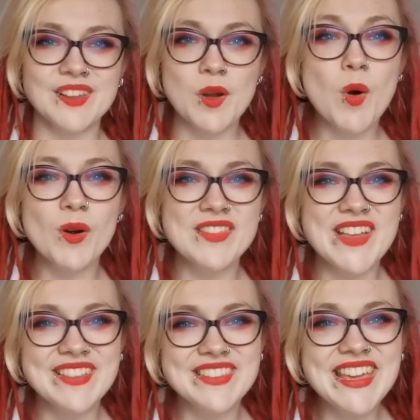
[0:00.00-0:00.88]
Calling
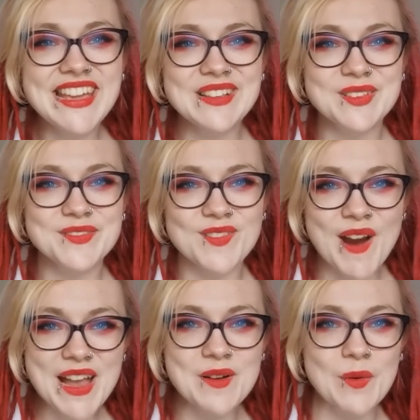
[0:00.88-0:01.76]
their deeds
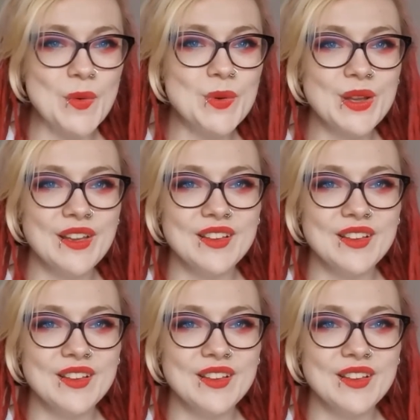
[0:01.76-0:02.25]
frail.